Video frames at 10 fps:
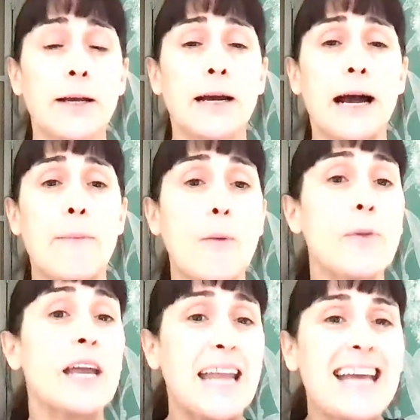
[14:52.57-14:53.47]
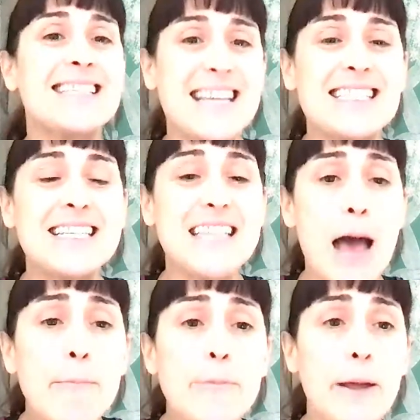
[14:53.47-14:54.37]
And we get excess
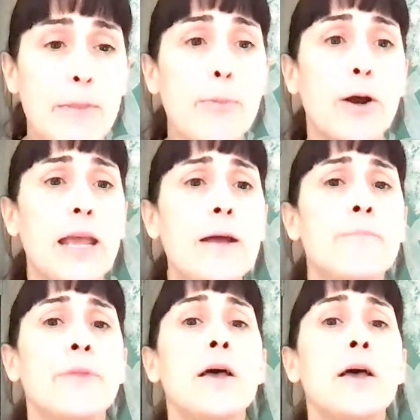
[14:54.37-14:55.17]
damp in the body.